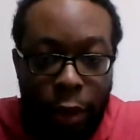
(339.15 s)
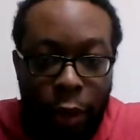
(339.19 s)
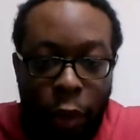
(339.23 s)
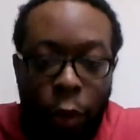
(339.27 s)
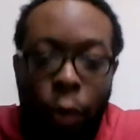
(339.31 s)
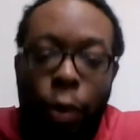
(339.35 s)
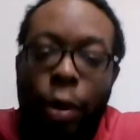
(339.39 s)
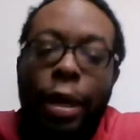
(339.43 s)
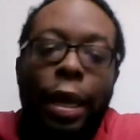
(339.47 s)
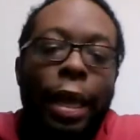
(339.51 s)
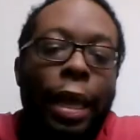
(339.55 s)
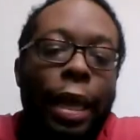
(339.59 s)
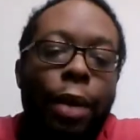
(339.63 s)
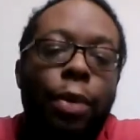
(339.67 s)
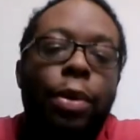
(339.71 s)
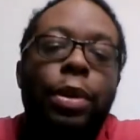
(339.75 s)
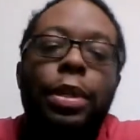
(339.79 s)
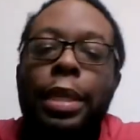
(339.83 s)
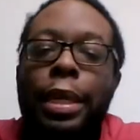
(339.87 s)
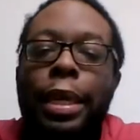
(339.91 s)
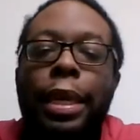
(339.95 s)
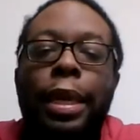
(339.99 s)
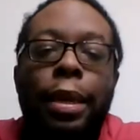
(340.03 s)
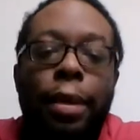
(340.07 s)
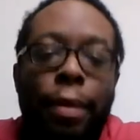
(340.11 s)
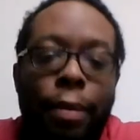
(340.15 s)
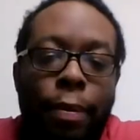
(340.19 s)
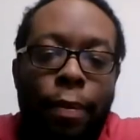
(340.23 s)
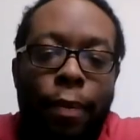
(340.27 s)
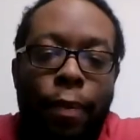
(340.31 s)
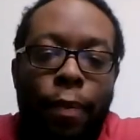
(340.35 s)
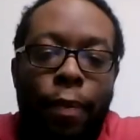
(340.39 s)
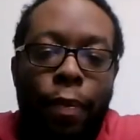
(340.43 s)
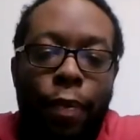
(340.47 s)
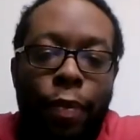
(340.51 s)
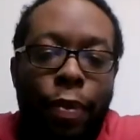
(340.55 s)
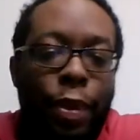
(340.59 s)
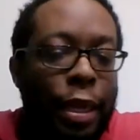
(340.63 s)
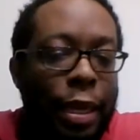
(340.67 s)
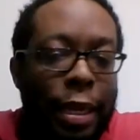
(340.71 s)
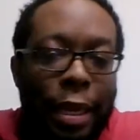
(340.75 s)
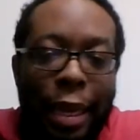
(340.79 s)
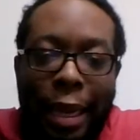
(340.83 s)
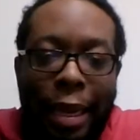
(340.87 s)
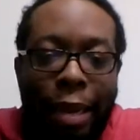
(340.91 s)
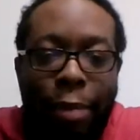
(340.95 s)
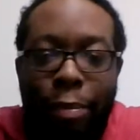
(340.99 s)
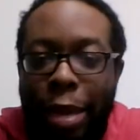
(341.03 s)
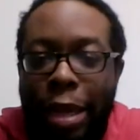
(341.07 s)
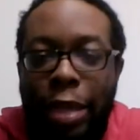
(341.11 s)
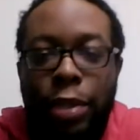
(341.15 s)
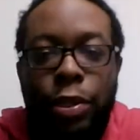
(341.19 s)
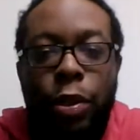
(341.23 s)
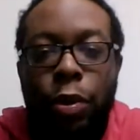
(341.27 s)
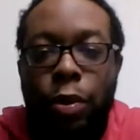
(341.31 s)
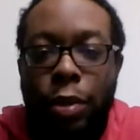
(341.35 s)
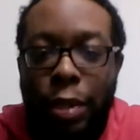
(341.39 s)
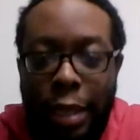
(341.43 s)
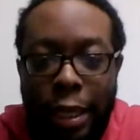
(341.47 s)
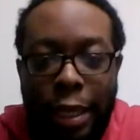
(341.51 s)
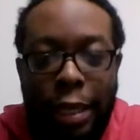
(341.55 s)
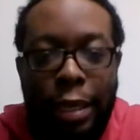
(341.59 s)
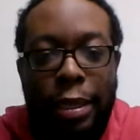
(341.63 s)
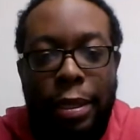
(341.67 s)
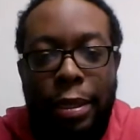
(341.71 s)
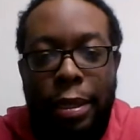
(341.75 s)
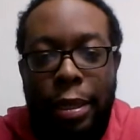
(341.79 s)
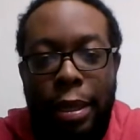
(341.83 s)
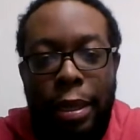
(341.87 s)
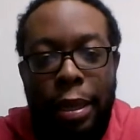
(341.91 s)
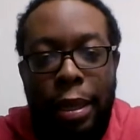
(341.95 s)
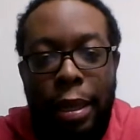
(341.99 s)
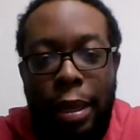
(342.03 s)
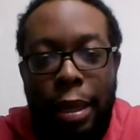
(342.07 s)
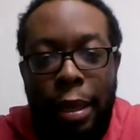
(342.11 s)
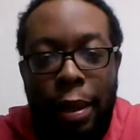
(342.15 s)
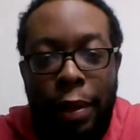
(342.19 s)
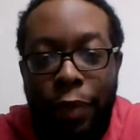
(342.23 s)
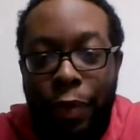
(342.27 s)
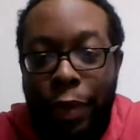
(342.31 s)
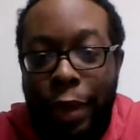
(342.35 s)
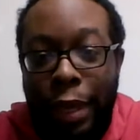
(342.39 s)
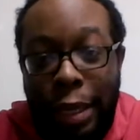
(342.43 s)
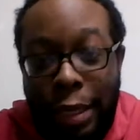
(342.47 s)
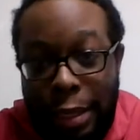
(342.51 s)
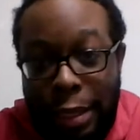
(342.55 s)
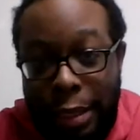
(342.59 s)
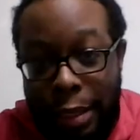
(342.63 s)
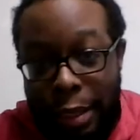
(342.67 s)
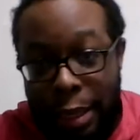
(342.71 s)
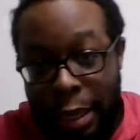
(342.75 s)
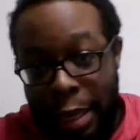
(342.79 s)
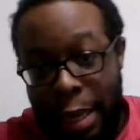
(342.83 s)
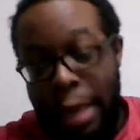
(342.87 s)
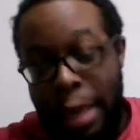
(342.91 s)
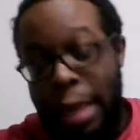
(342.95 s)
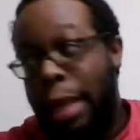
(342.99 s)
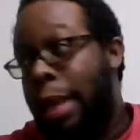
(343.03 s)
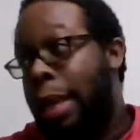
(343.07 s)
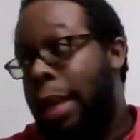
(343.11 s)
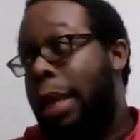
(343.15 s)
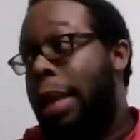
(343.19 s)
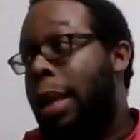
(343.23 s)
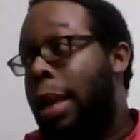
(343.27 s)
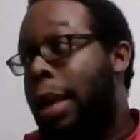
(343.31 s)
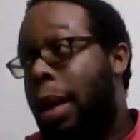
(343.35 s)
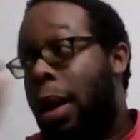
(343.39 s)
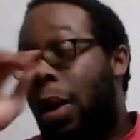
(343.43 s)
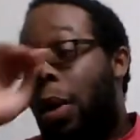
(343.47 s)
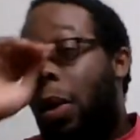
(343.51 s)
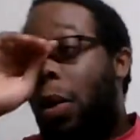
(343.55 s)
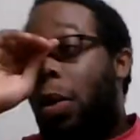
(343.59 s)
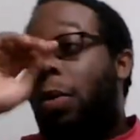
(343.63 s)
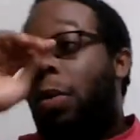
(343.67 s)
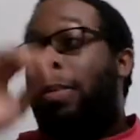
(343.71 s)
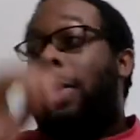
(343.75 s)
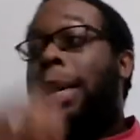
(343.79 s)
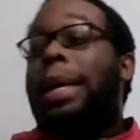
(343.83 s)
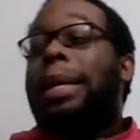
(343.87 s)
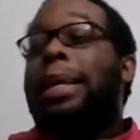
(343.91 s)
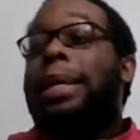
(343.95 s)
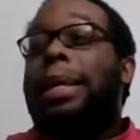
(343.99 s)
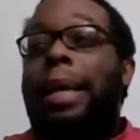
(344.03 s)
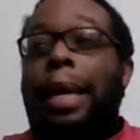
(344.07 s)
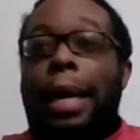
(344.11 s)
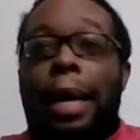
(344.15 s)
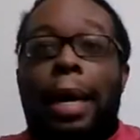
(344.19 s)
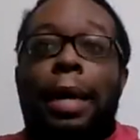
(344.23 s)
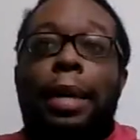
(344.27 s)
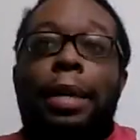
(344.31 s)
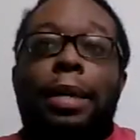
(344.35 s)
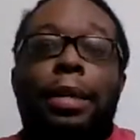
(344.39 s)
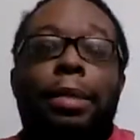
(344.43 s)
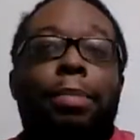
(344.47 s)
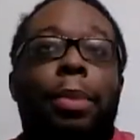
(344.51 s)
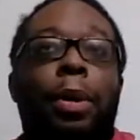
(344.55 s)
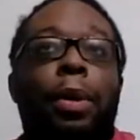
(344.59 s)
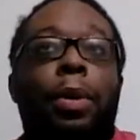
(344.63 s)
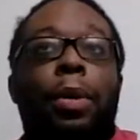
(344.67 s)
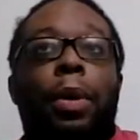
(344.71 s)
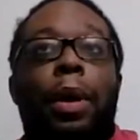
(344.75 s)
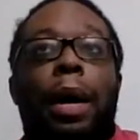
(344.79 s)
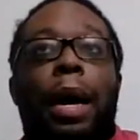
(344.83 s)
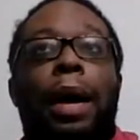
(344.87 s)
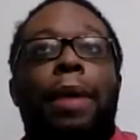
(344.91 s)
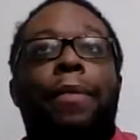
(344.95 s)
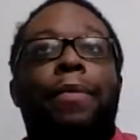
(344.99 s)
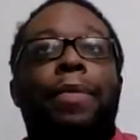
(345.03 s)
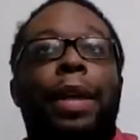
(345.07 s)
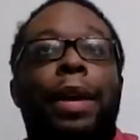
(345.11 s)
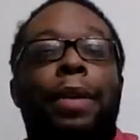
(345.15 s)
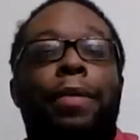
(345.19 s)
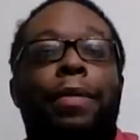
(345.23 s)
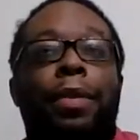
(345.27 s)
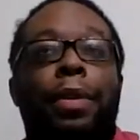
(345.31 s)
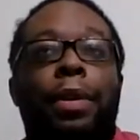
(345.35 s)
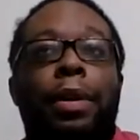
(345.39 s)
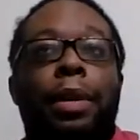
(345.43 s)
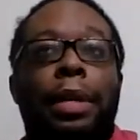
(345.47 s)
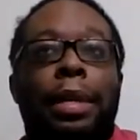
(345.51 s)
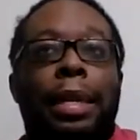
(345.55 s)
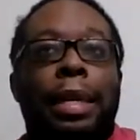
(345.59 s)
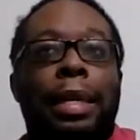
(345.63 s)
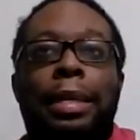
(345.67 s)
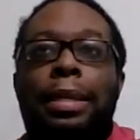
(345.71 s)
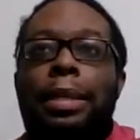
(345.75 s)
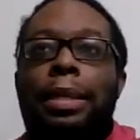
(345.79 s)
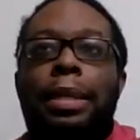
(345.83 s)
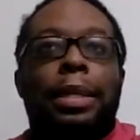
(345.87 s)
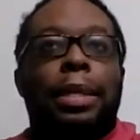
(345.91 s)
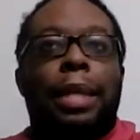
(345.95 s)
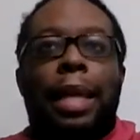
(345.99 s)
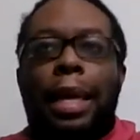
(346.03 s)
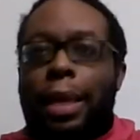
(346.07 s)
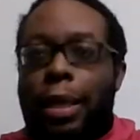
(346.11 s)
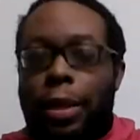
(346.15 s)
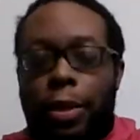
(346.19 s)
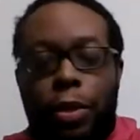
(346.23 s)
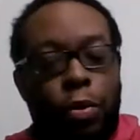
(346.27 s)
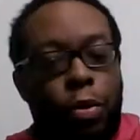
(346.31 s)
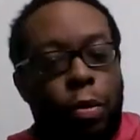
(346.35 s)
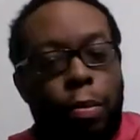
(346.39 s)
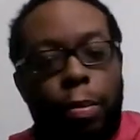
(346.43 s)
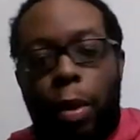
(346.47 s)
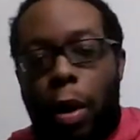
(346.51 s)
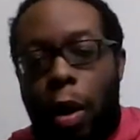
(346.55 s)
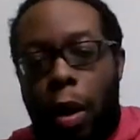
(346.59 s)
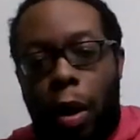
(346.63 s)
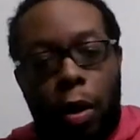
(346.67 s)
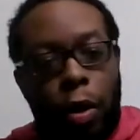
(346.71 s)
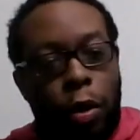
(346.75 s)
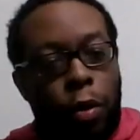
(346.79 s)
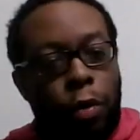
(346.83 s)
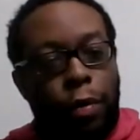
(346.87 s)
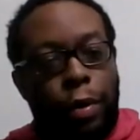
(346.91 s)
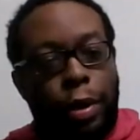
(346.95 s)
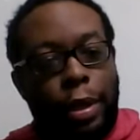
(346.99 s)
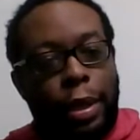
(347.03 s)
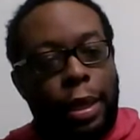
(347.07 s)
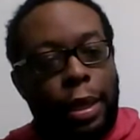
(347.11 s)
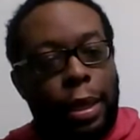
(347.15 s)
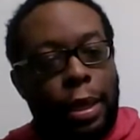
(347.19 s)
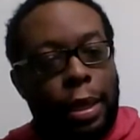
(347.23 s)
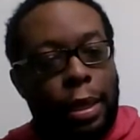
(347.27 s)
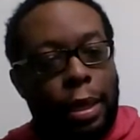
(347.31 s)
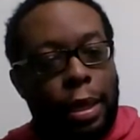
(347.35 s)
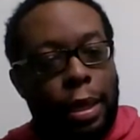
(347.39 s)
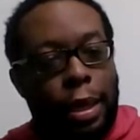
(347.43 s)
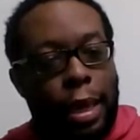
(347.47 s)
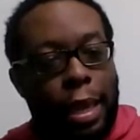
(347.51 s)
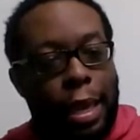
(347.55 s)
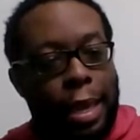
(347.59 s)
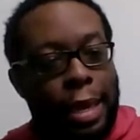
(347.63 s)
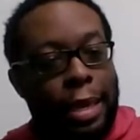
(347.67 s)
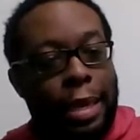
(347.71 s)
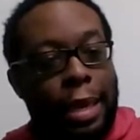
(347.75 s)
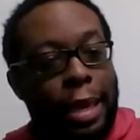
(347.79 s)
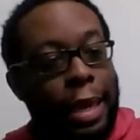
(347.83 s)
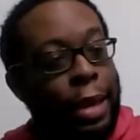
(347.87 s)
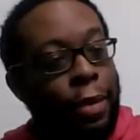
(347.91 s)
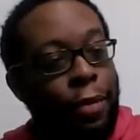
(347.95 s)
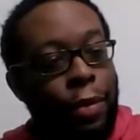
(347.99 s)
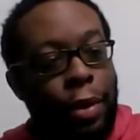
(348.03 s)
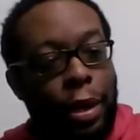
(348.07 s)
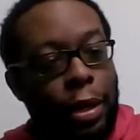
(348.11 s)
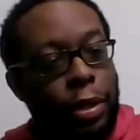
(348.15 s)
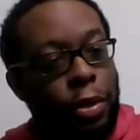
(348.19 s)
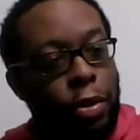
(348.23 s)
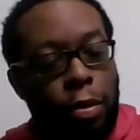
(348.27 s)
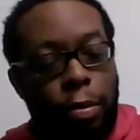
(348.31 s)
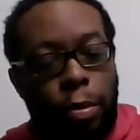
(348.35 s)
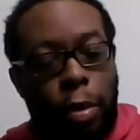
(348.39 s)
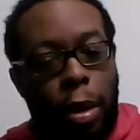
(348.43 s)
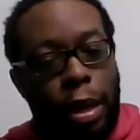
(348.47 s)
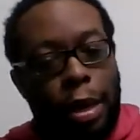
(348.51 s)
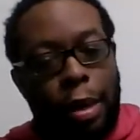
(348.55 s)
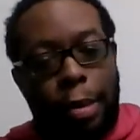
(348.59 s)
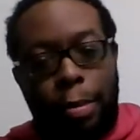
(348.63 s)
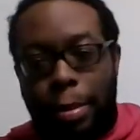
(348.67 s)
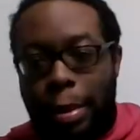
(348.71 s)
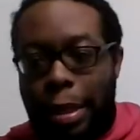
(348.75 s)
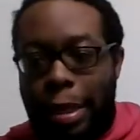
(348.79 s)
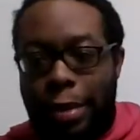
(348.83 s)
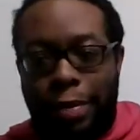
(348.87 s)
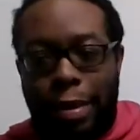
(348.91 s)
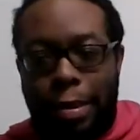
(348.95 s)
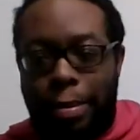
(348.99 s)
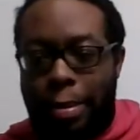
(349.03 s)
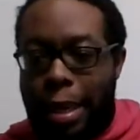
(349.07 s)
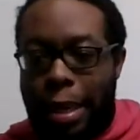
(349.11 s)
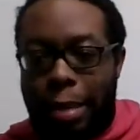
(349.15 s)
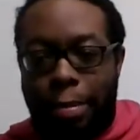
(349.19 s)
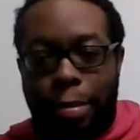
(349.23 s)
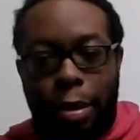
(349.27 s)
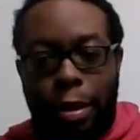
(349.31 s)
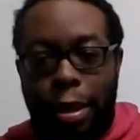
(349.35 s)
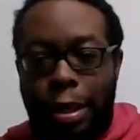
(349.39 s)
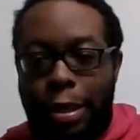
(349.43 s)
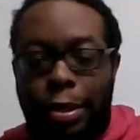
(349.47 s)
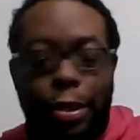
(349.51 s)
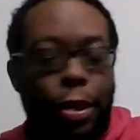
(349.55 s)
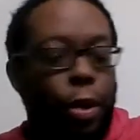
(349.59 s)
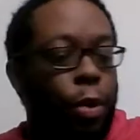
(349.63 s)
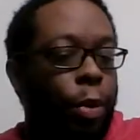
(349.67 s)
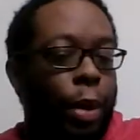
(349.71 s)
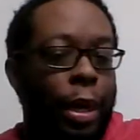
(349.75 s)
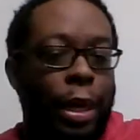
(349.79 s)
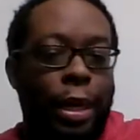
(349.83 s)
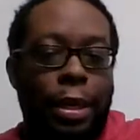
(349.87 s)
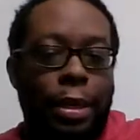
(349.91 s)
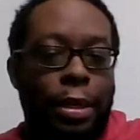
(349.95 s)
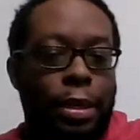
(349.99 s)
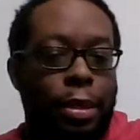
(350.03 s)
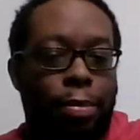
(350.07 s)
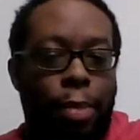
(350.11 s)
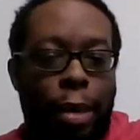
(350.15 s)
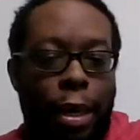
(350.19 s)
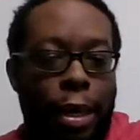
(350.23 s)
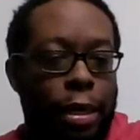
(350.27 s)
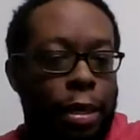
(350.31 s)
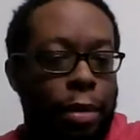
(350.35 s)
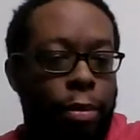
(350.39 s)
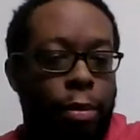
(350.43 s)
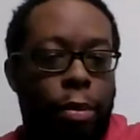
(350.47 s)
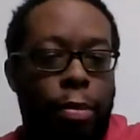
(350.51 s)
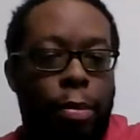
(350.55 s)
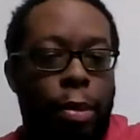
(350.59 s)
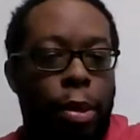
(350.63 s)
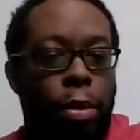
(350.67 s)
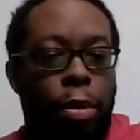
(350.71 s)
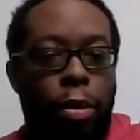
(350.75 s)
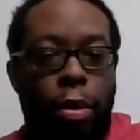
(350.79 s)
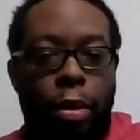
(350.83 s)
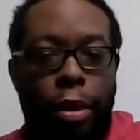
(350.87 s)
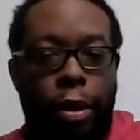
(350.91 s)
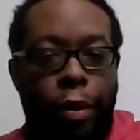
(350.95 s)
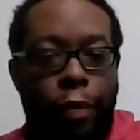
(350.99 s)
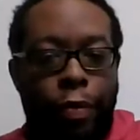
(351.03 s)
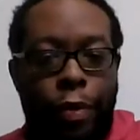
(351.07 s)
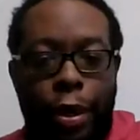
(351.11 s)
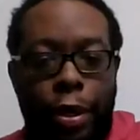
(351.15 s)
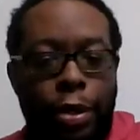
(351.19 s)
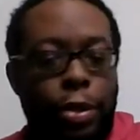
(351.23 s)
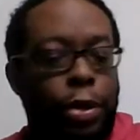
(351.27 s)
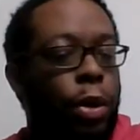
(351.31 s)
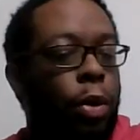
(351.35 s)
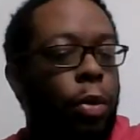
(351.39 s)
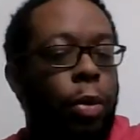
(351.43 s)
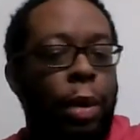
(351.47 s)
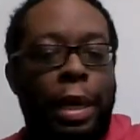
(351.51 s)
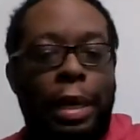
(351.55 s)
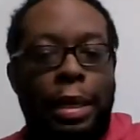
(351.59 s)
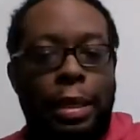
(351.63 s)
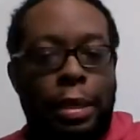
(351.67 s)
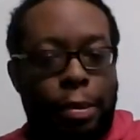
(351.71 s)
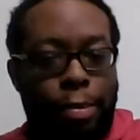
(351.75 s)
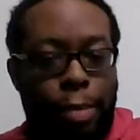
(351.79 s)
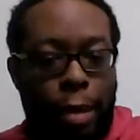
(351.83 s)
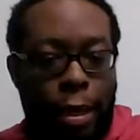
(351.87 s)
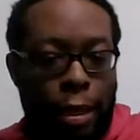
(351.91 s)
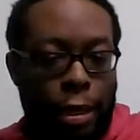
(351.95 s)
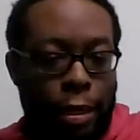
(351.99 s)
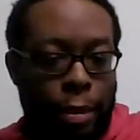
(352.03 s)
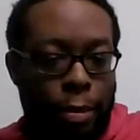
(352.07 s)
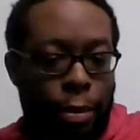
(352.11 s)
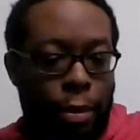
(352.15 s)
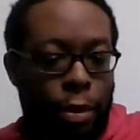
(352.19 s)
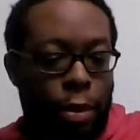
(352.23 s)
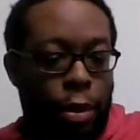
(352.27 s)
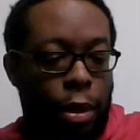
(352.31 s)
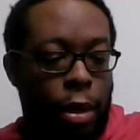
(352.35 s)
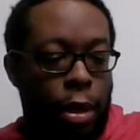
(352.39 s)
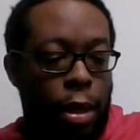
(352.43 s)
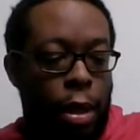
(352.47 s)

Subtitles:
Where the heck was he at? It makes no sense. This, oh my gosh, bro. This is like the Super Bowl all over again. And even in the Super Bowl, I can believe. I'm like, bro, there's no way this is possible, bro. There's no way this is possible.